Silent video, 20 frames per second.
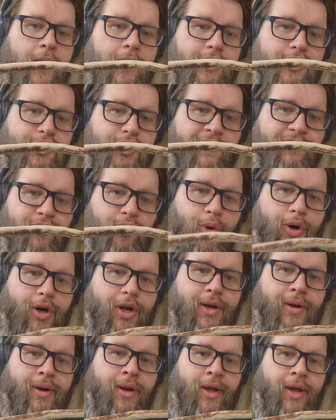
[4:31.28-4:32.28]

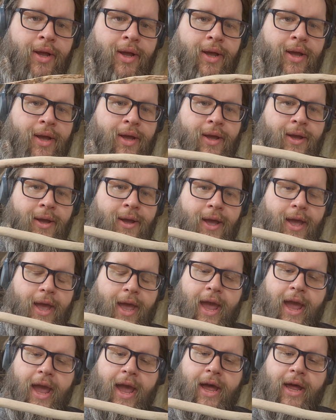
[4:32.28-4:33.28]
driftwood.
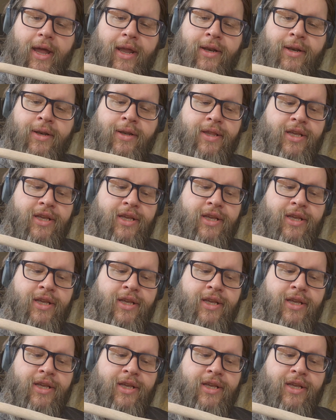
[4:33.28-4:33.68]
And